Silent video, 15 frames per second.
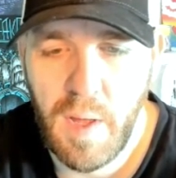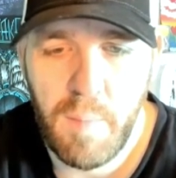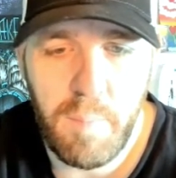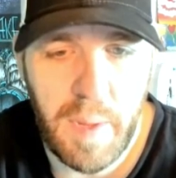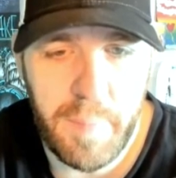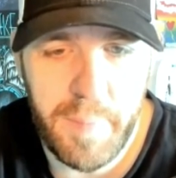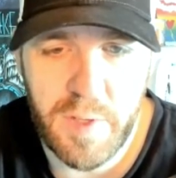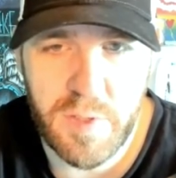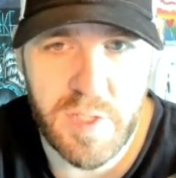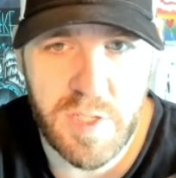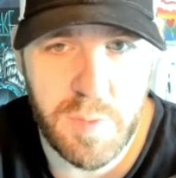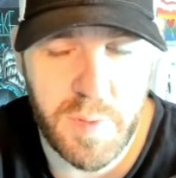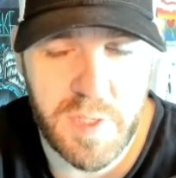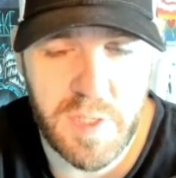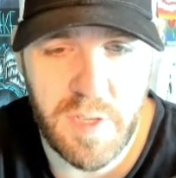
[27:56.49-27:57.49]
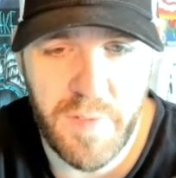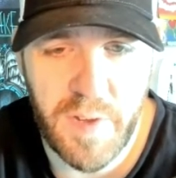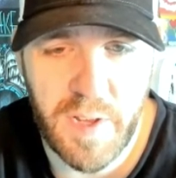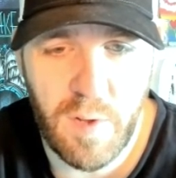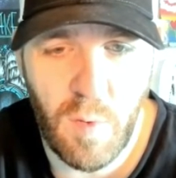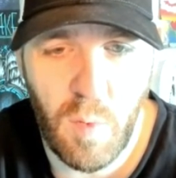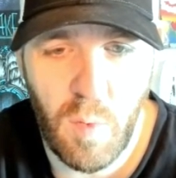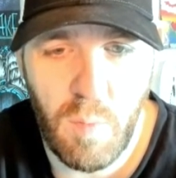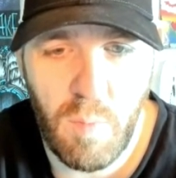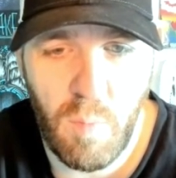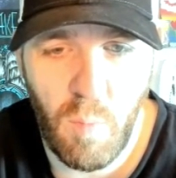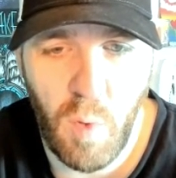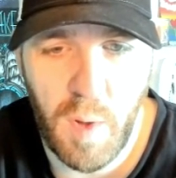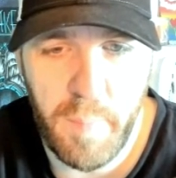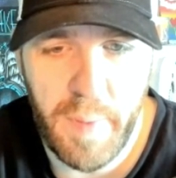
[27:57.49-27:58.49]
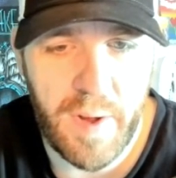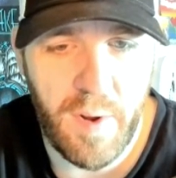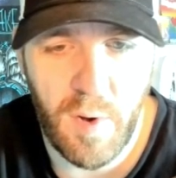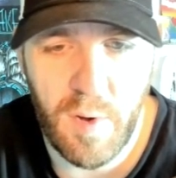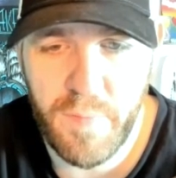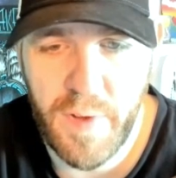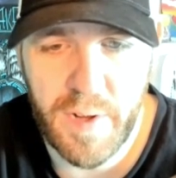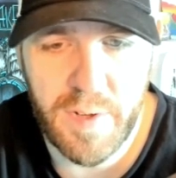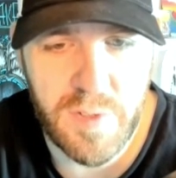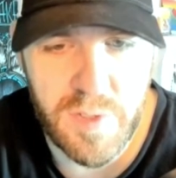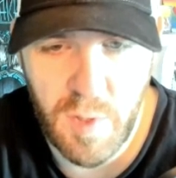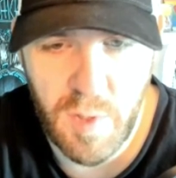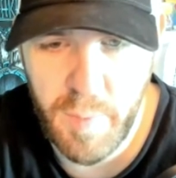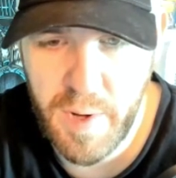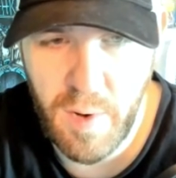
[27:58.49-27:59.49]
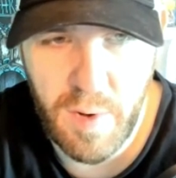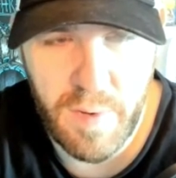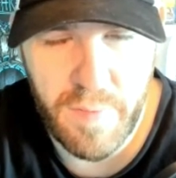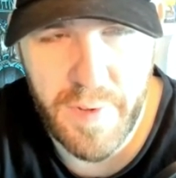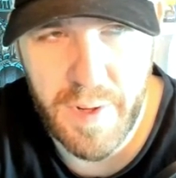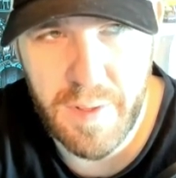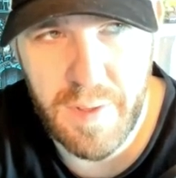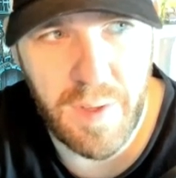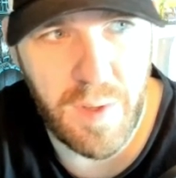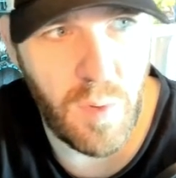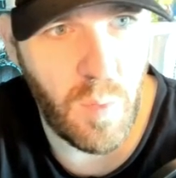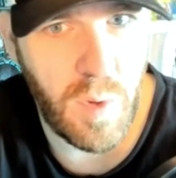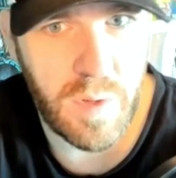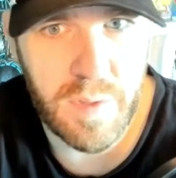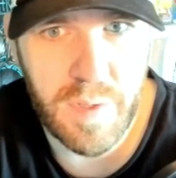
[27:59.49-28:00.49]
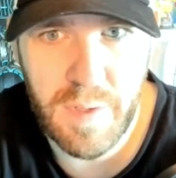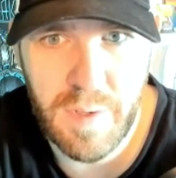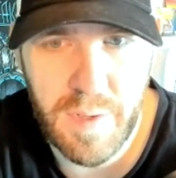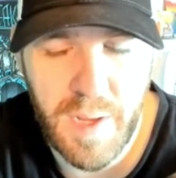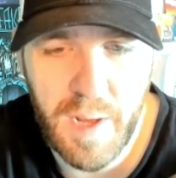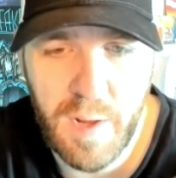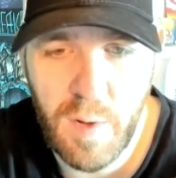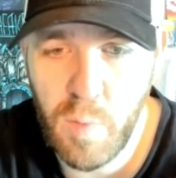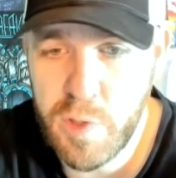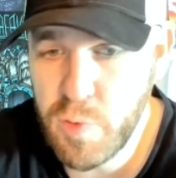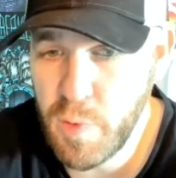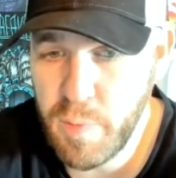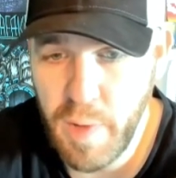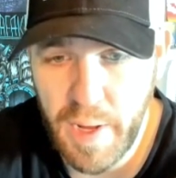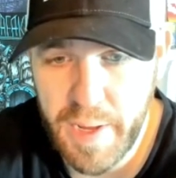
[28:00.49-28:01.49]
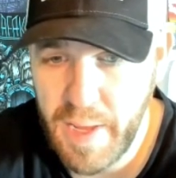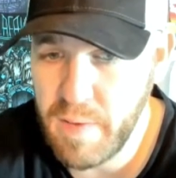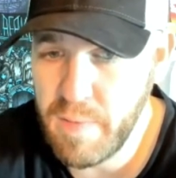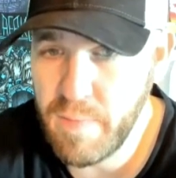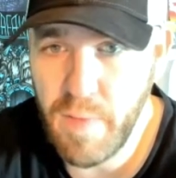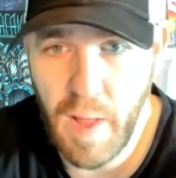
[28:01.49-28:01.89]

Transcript: Maybe there's a specific 1 mana artifact or 0 mana artifact that you want in your deck, which would, again,